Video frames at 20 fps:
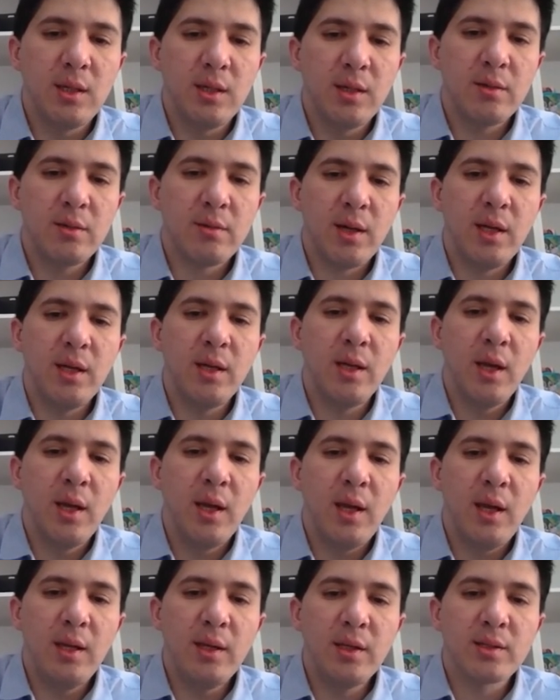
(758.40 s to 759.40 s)
right,
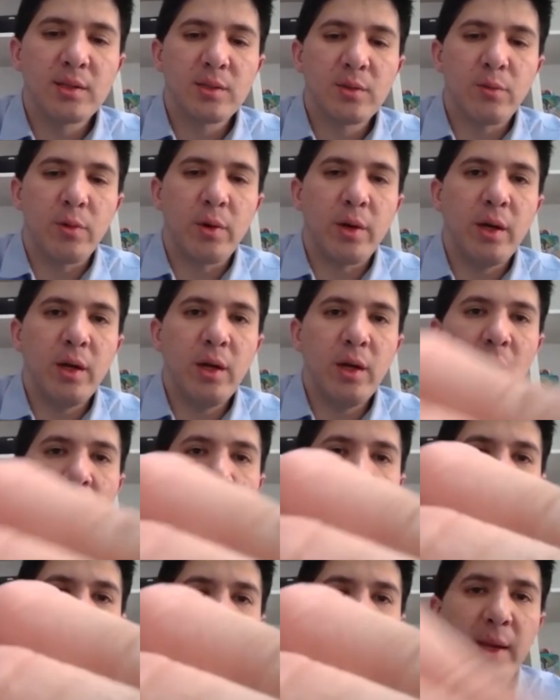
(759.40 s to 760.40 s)
in the square,
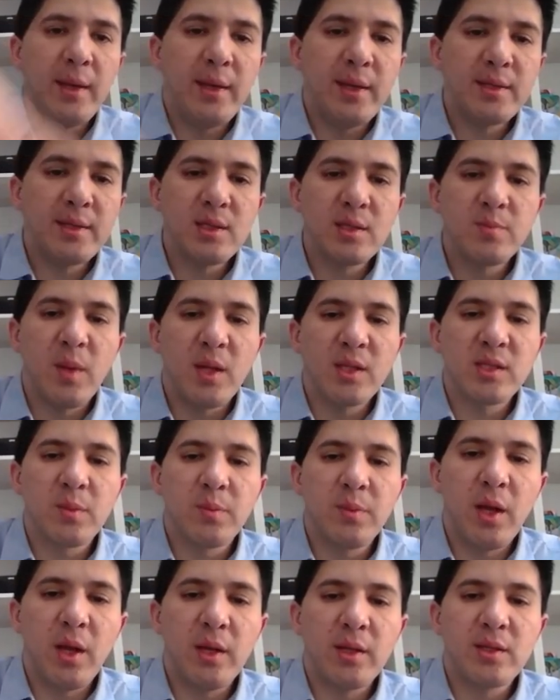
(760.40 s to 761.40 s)
and this is
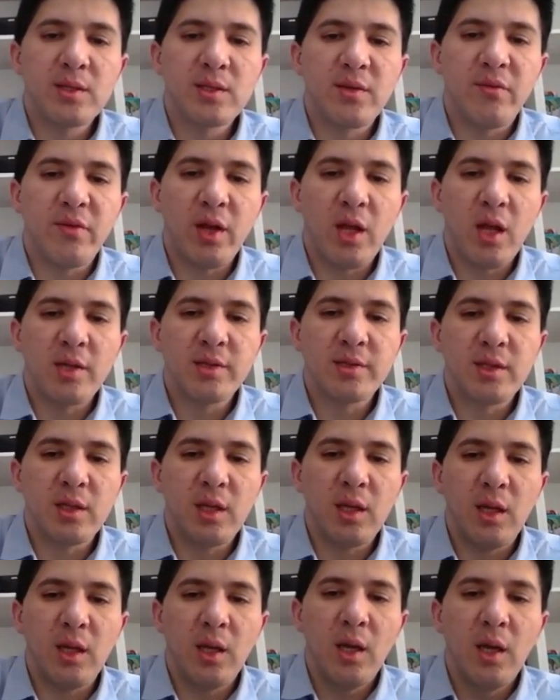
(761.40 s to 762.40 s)
multiplied to the
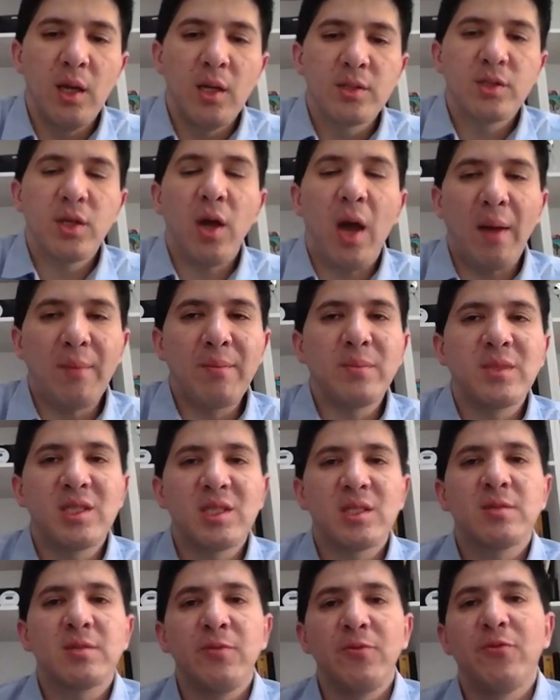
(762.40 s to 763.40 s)
velocity. So I
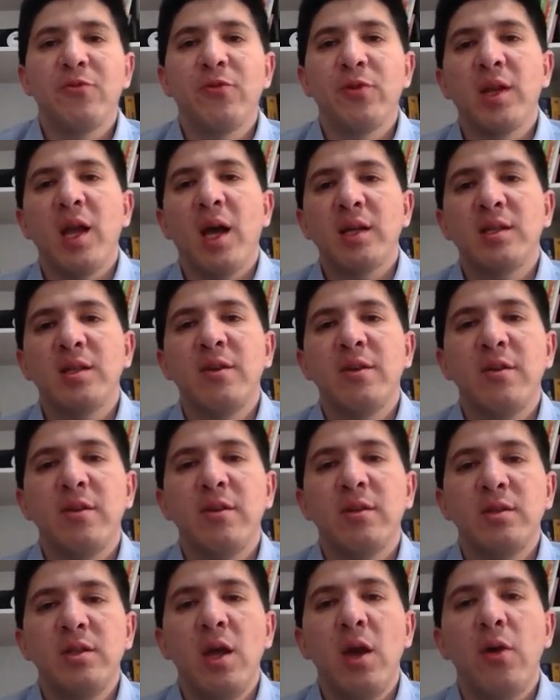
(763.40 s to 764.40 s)
would like to
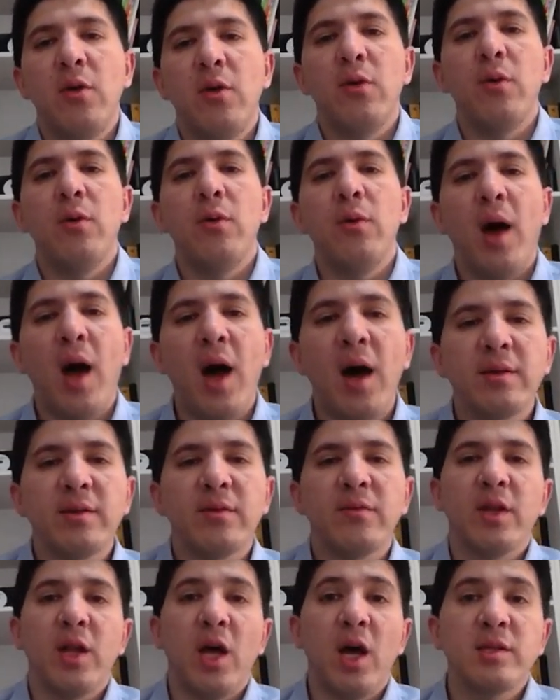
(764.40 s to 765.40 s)
know how the
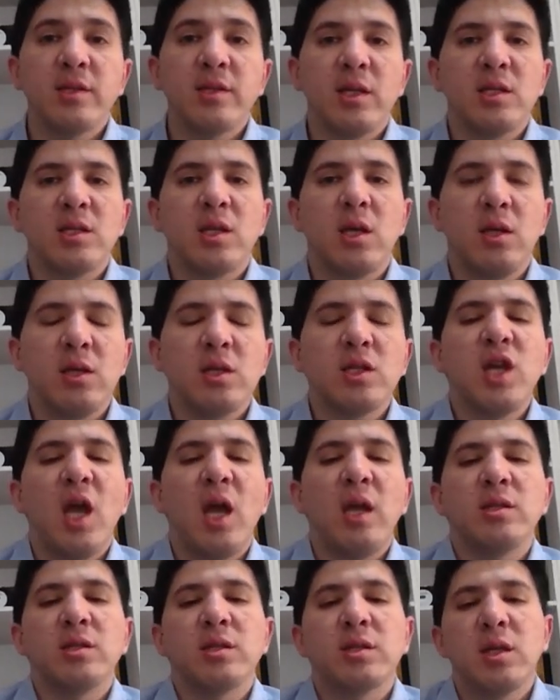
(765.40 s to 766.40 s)
velocity is going to
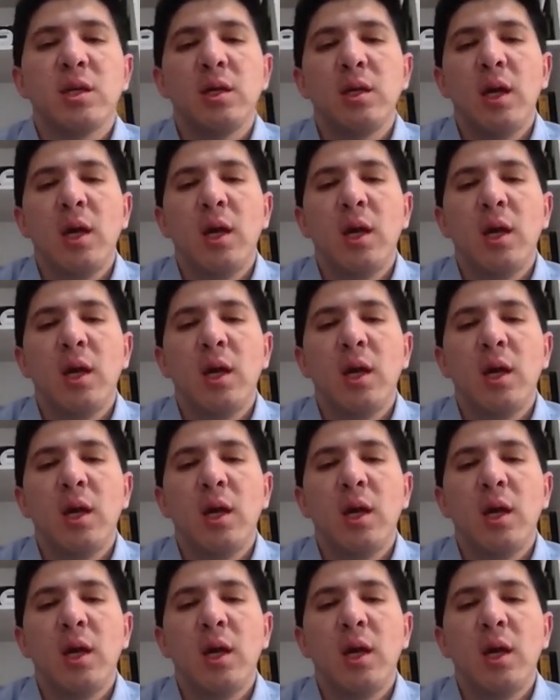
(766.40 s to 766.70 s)
change.